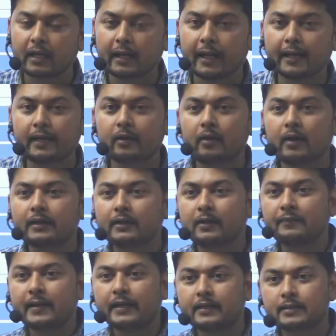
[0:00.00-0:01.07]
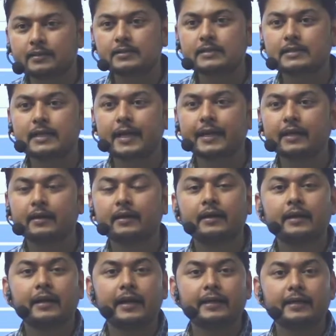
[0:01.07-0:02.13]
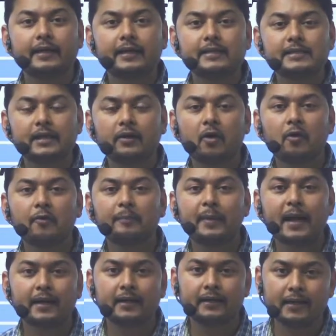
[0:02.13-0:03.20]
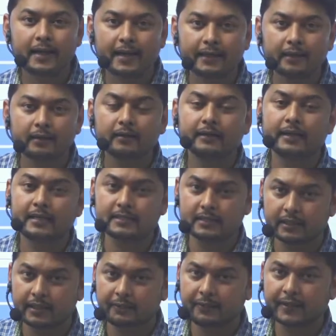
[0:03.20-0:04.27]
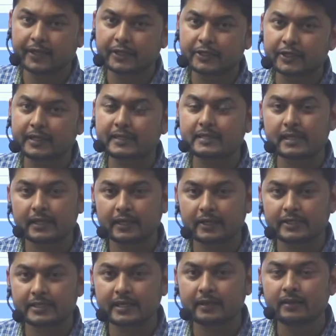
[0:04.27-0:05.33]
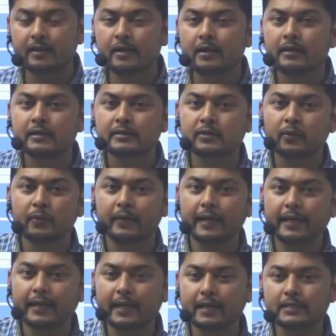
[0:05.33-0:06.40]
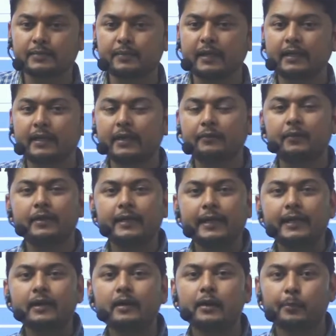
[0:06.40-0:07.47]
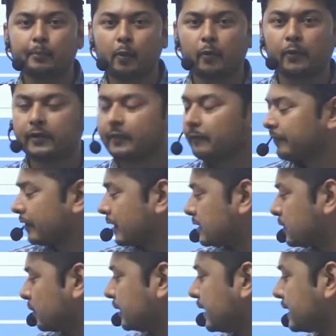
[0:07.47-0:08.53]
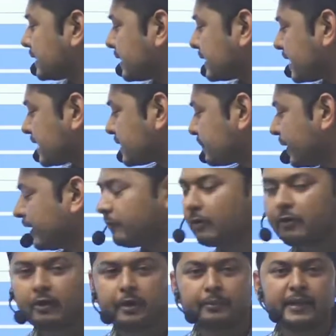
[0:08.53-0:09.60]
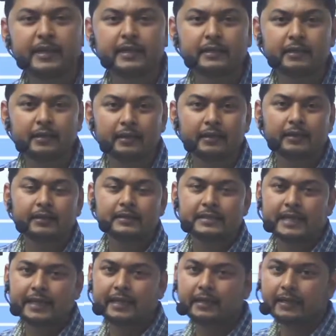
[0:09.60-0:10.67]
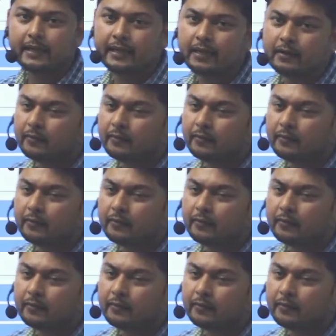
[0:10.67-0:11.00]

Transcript: and other factors like increasing of barren land, desertification is increasing. So it has been given in a report. So this assessment we will be seeing in